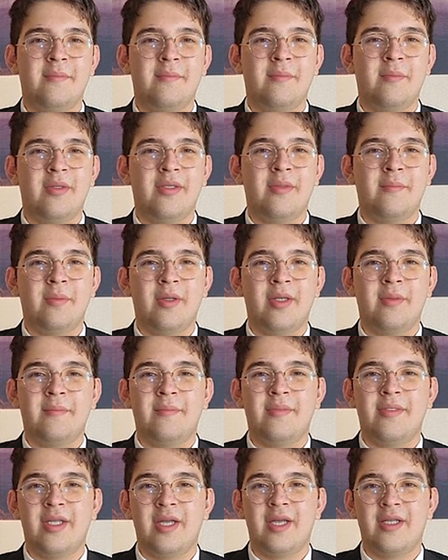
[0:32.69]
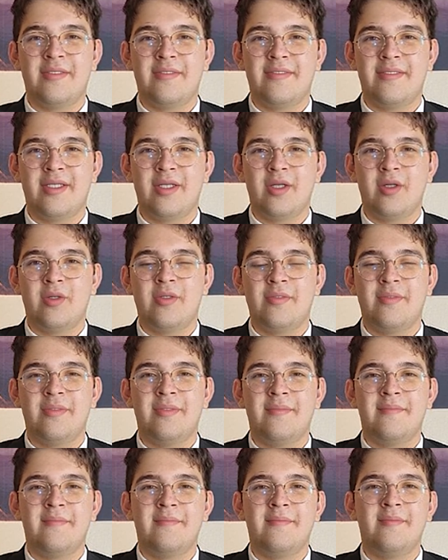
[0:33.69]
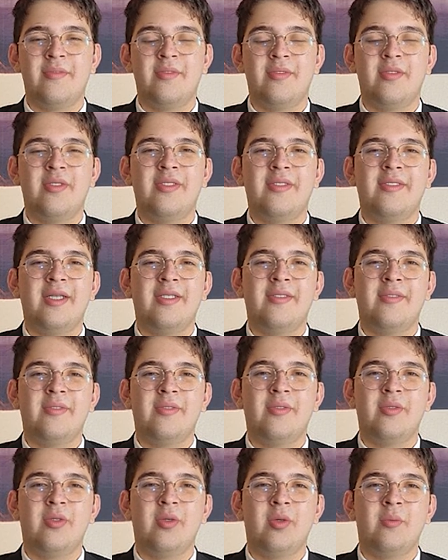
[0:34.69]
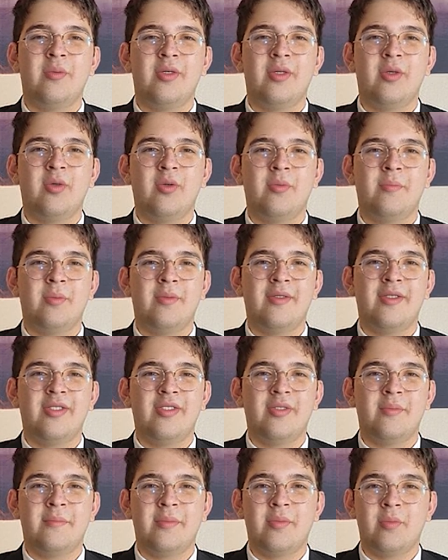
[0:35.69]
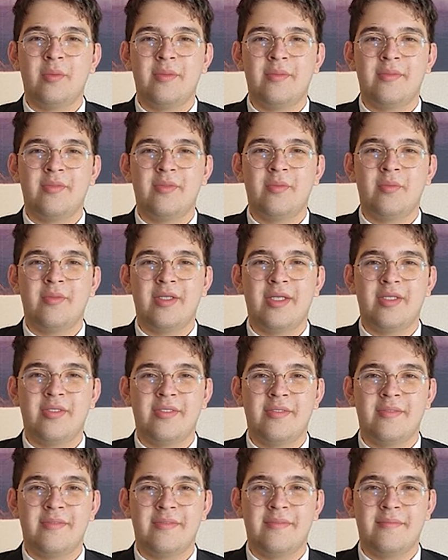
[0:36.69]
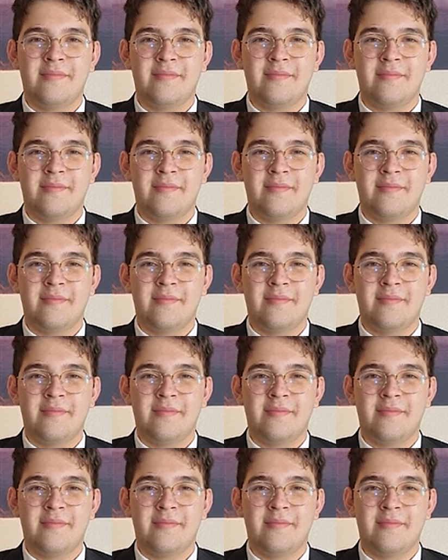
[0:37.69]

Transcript: Mullah Muhammad Hassan Akhund, to discuss the growing cooperation between the two nations.